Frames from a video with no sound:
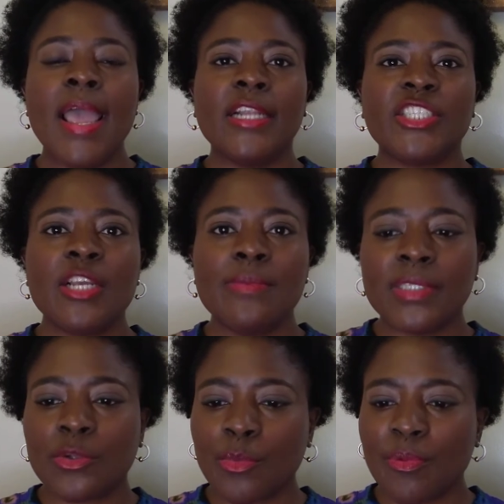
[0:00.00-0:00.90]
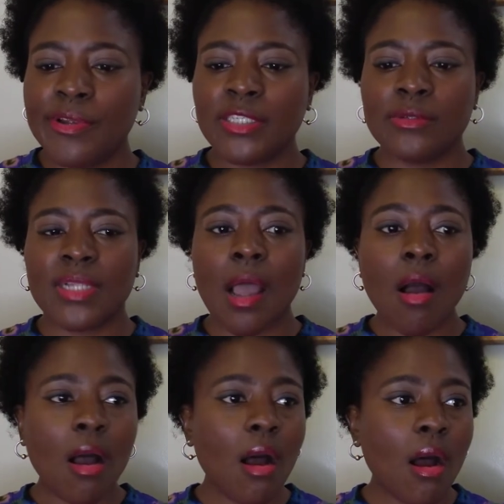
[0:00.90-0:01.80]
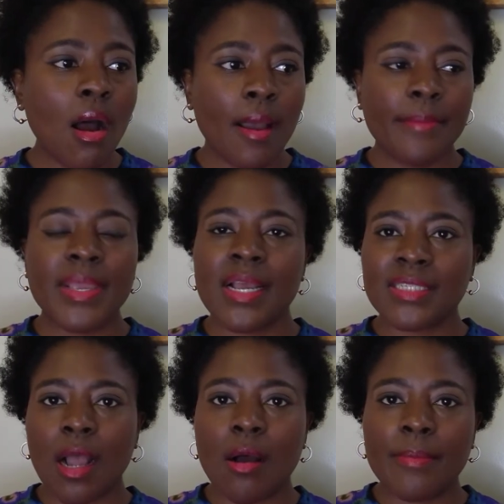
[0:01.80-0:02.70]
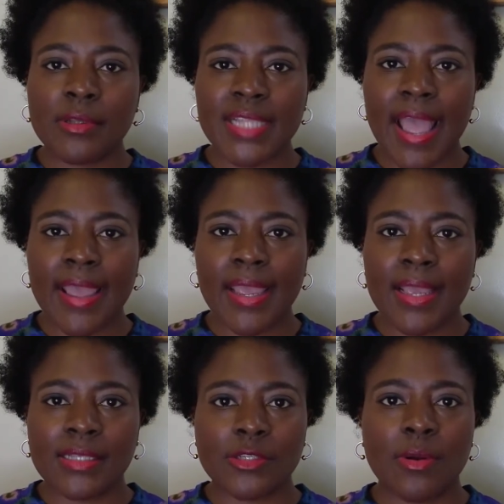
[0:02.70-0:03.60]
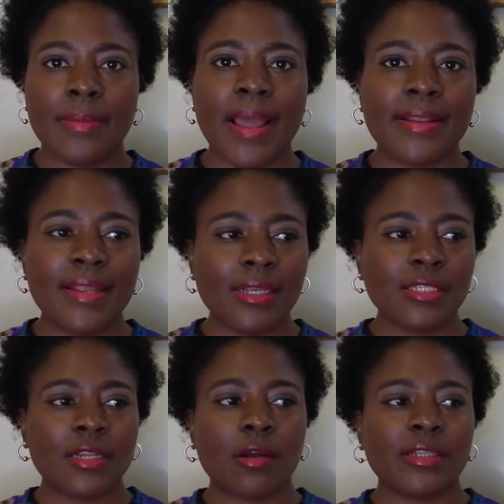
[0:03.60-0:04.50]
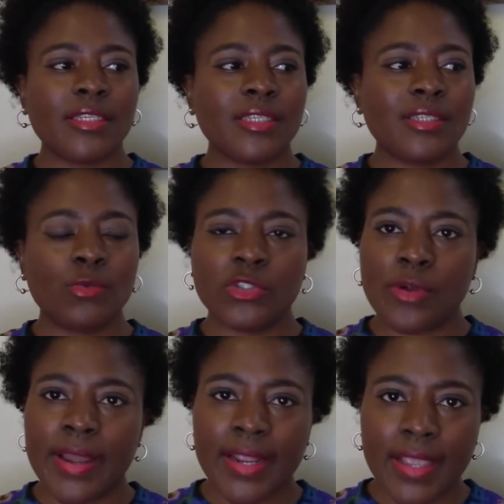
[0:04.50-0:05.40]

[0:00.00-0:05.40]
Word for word: And she was, Princess was like, oh, because I almost got hit. So I'm like, these narcissists will try